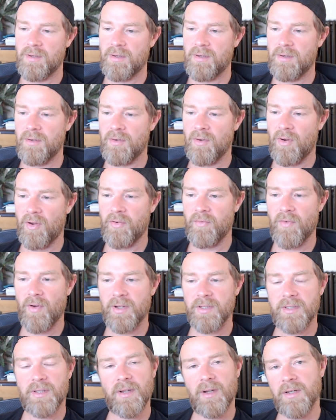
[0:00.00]
not
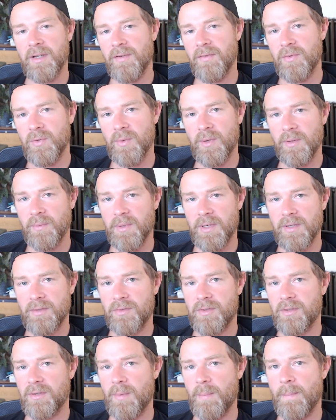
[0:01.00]
advice that I'd give to anyone
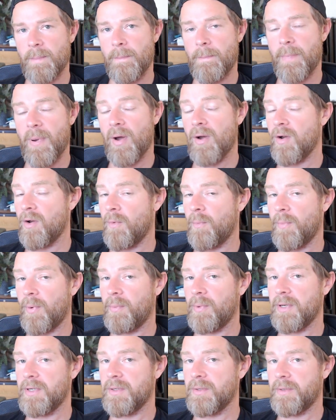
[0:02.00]
else, but I'll
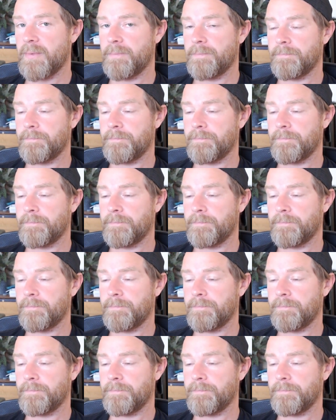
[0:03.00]
probably do it.